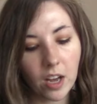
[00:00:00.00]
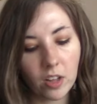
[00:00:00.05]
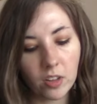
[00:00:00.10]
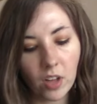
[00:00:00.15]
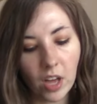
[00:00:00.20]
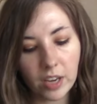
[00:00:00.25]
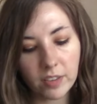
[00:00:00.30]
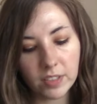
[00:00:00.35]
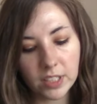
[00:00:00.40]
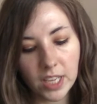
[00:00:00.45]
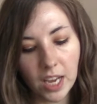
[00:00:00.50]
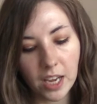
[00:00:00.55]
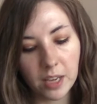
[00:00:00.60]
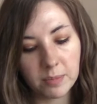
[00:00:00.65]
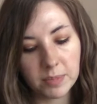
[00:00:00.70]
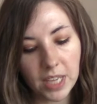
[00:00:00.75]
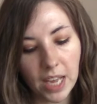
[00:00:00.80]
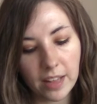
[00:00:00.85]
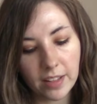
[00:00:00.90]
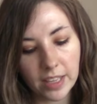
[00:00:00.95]
a lot of the
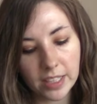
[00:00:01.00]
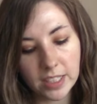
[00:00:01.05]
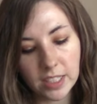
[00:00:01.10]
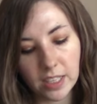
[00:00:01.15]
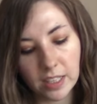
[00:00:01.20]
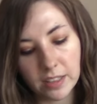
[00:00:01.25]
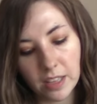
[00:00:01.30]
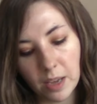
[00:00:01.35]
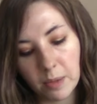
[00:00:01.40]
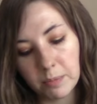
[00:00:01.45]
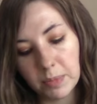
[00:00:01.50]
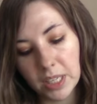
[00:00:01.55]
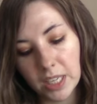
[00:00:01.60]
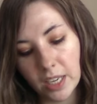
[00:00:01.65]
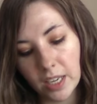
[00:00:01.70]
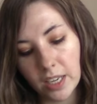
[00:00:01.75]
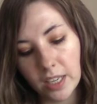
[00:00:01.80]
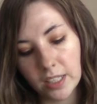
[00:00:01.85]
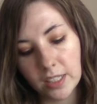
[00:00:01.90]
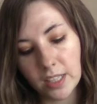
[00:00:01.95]
times I like to get them
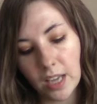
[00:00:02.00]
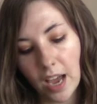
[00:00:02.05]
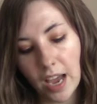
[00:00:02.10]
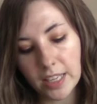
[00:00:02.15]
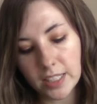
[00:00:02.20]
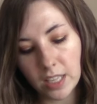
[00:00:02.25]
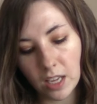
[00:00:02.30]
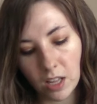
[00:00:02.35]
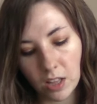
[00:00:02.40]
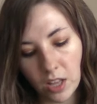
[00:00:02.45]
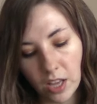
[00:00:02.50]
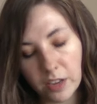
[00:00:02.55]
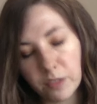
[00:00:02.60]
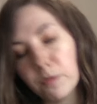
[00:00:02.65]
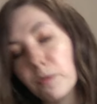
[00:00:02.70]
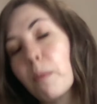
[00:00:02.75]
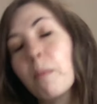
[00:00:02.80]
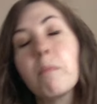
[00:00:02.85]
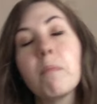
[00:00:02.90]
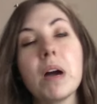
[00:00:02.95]
because I sell a lot
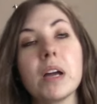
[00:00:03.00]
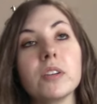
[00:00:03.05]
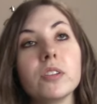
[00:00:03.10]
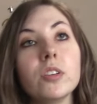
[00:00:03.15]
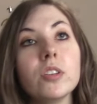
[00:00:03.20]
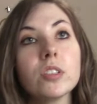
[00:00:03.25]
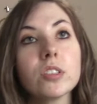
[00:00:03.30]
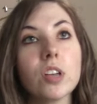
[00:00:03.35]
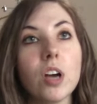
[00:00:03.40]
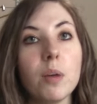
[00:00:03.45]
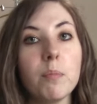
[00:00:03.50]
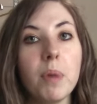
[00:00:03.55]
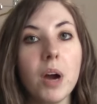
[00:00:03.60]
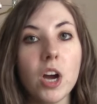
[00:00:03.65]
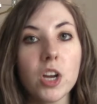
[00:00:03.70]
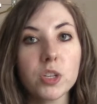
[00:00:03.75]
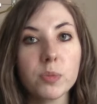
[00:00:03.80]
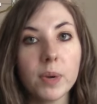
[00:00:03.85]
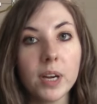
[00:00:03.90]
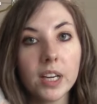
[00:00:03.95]
of bundles on
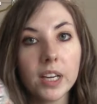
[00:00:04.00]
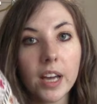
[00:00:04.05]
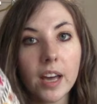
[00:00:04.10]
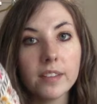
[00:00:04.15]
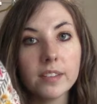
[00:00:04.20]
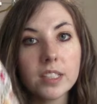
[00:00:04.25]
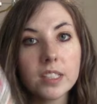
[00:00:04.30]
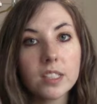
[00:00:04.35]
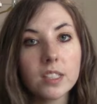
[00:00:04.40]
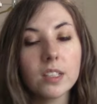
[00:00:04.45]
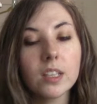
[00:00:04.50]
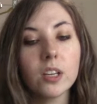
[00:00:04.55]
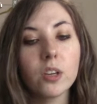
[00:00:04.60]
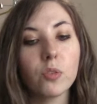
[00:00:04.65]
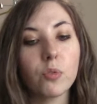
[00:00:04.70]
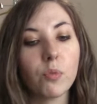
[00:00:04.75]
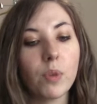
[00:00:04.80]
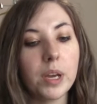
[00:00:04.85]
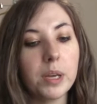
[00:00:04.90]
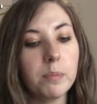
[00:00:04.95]
Poshmark and this is a
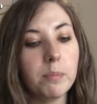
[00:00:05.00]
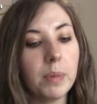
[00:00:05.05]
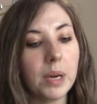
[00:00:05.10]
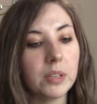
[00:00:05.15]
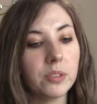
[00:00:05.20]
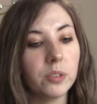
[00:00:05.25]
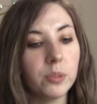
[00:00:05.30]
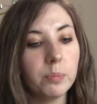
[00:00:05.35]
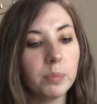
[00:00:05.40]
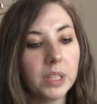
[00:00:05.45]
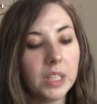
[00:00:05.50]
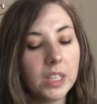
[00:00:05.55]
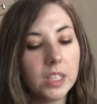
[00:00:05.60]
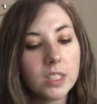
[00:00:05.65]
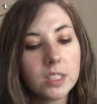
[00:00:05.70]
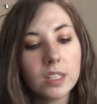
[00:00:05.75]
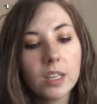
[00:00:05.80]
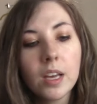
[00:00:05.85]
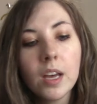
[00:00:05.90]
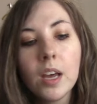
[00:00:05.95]
great bundle
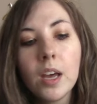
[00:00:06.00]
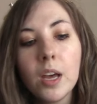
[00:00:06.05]
piece